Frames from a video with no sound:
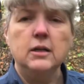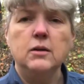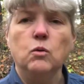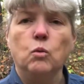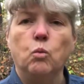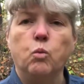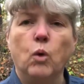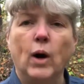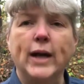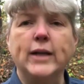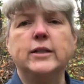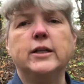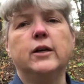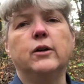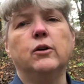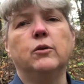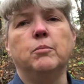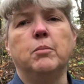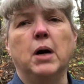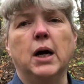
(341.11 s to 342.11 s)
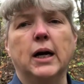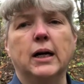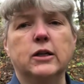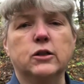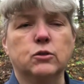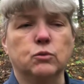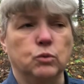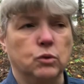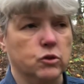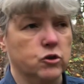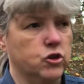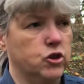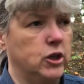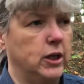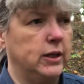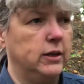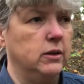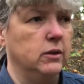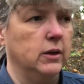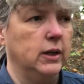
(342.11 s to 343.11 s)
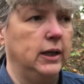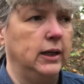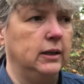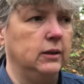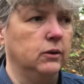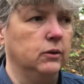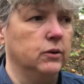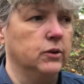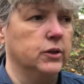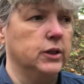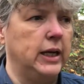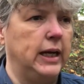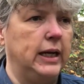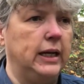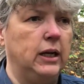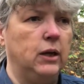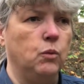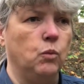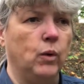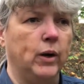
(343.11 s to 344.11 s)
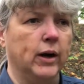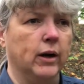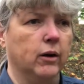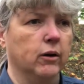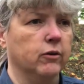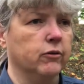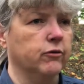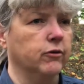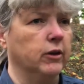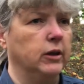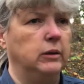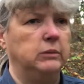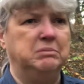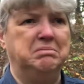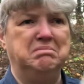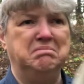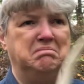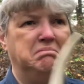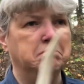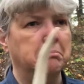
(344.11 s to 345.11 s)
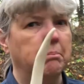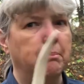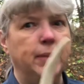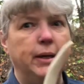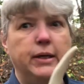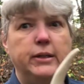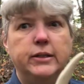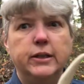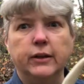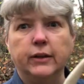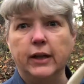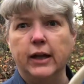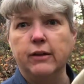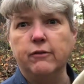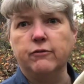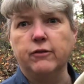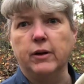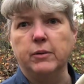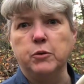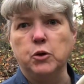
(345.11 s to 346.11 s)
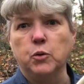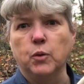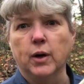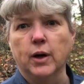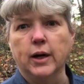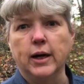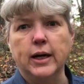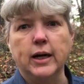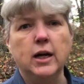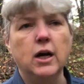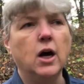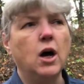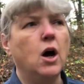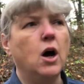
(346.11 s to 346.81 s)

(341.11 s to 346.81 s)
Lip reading: whitetail bucks will shed their antlers anywhere from mid to late February